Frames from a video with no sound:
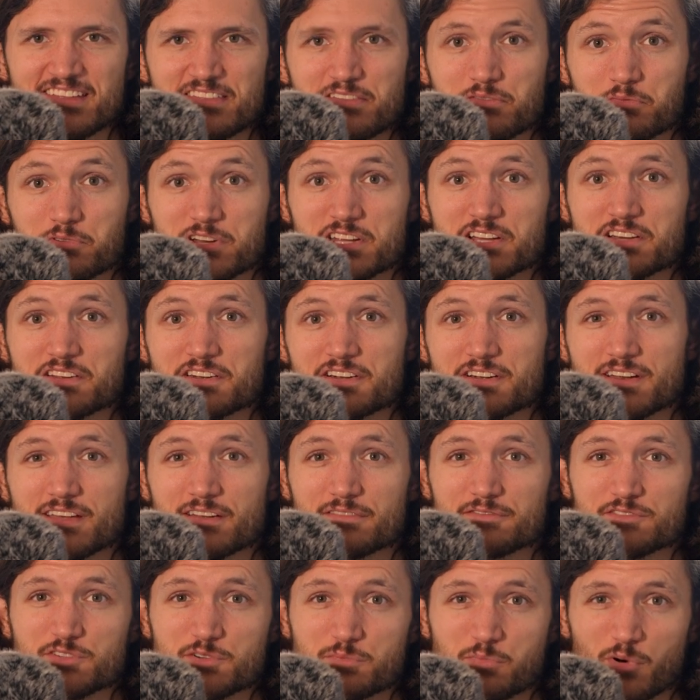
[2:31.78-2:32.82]
300
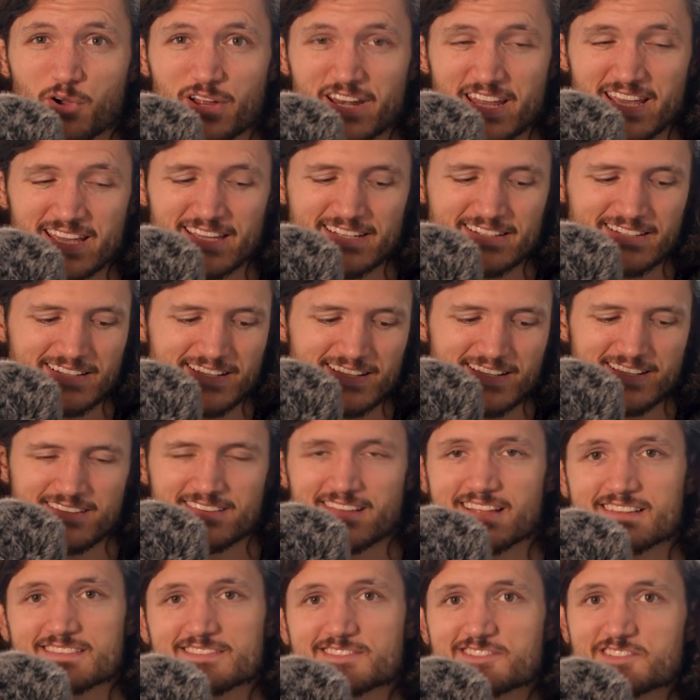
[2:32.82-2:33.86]
f2.8,
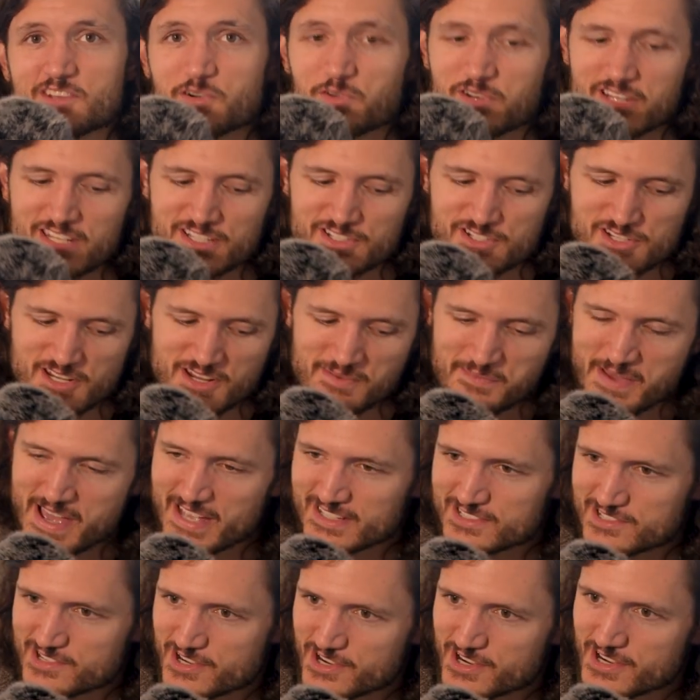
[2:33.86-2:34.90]
that Sony G
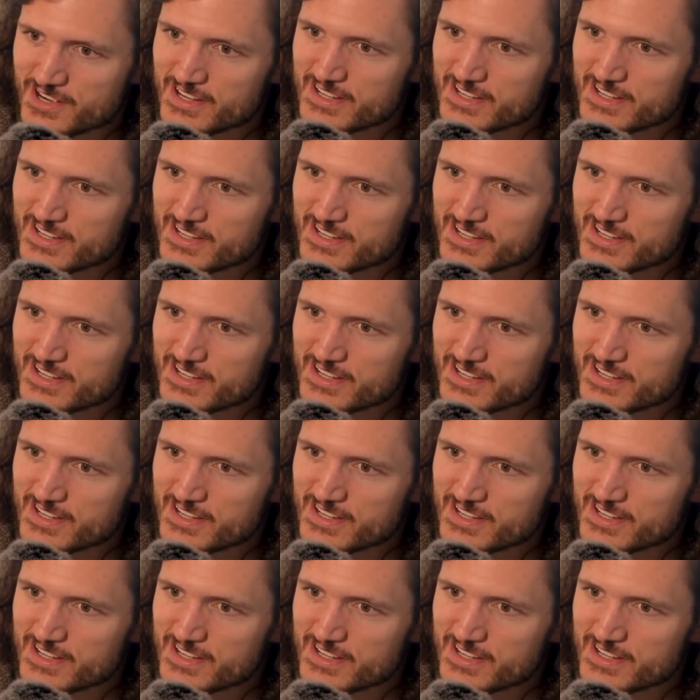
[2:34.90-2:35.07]
Master.